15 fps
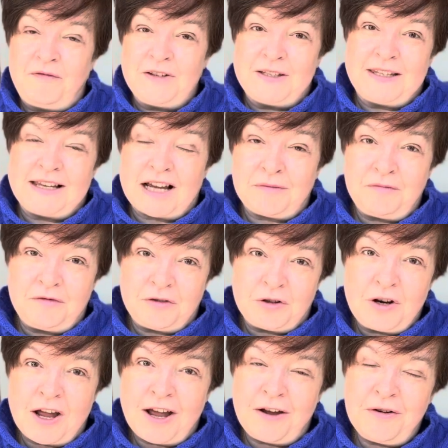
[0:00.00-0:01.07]
this up for
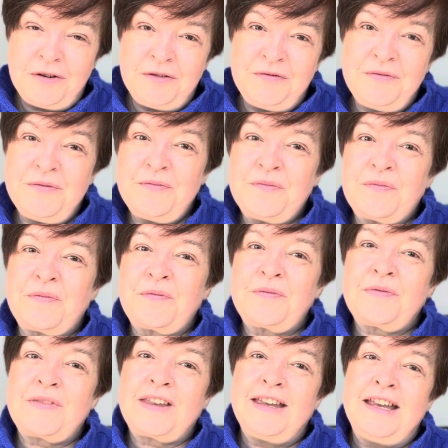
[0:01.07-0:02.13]
now.
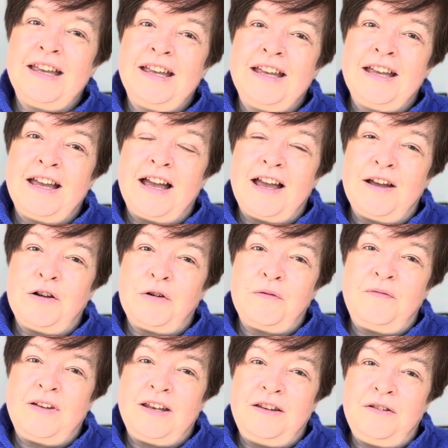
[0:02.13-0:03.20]
I
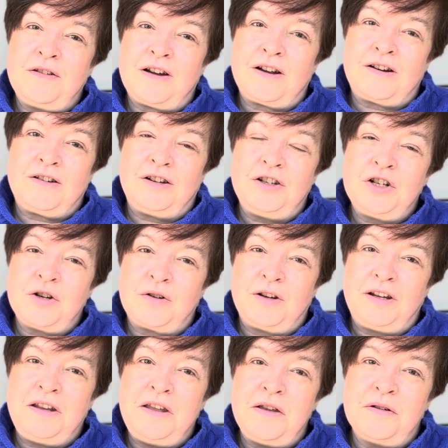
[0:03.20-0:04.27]
hope that you are
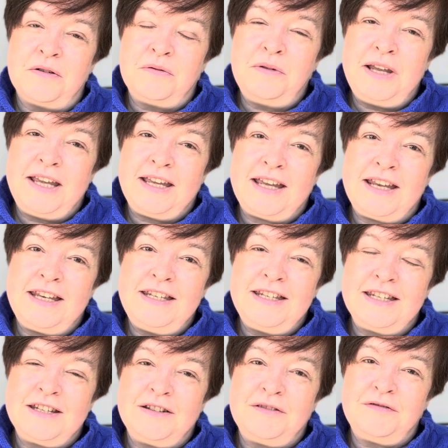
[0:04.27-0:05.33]
enjoying your weekend,